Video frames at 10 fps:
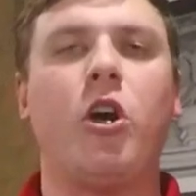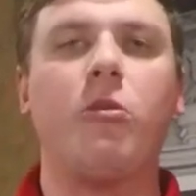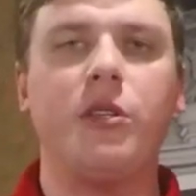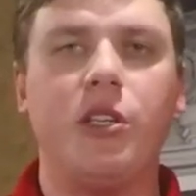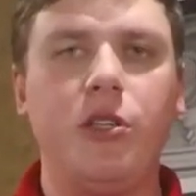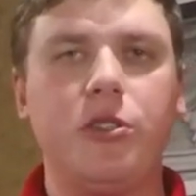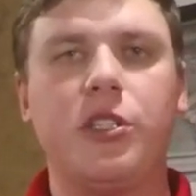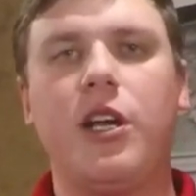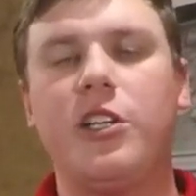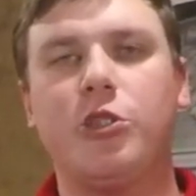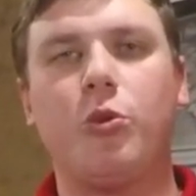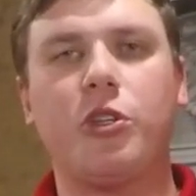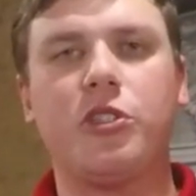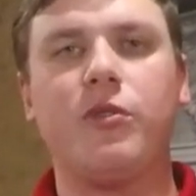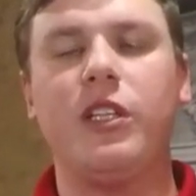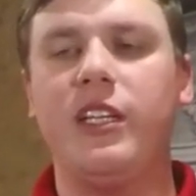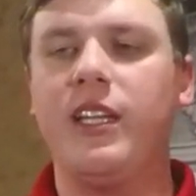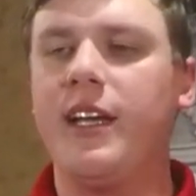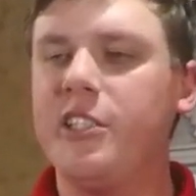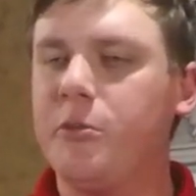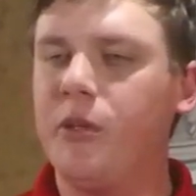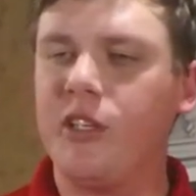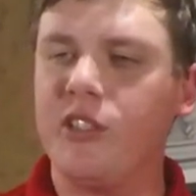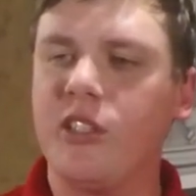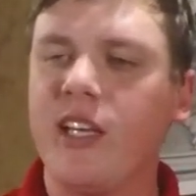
barbecue sauce works really nice because,